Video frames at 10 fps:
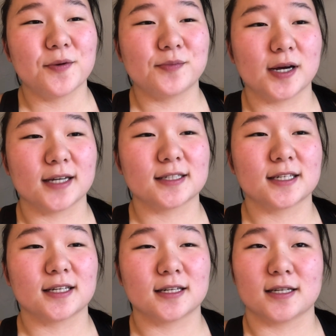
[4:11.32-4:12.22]
But
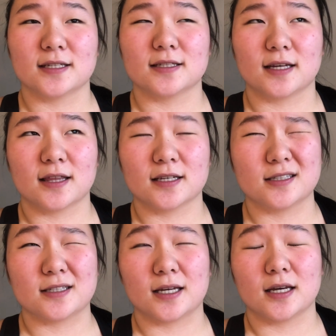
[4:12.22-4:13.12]
it is, I think,
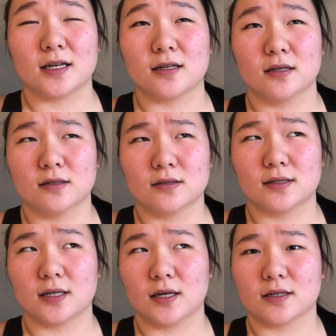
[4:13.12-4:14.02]
day
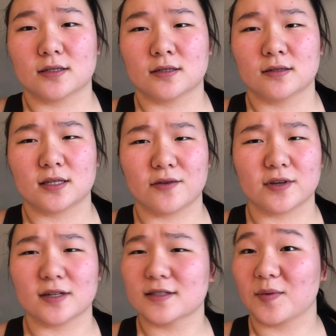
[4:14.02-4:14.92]
six,
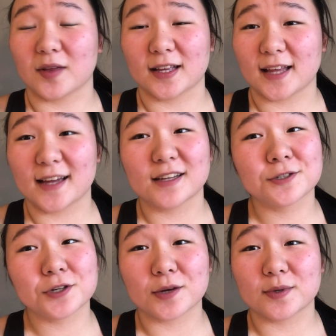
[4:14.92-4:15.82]
seven, something like that.
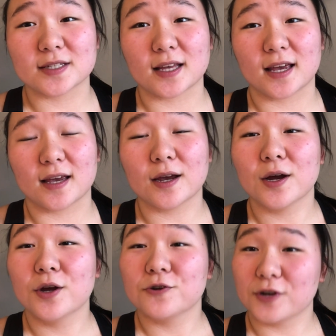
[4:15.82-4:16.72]
Yesterday was a
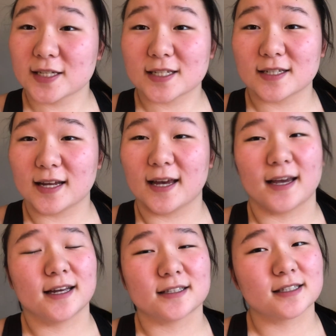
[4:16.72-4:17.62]
rest
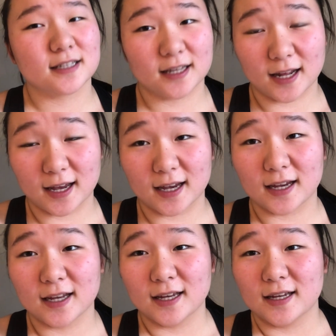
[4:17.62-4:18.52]
day, and
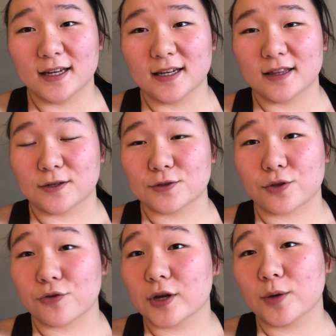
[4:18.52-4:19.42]
today there's
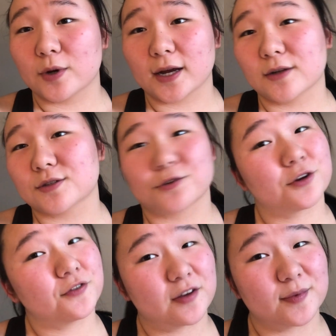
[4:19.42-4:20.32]
three workouts,
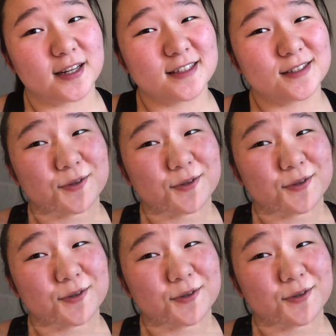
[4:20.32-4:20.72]
35 minutes.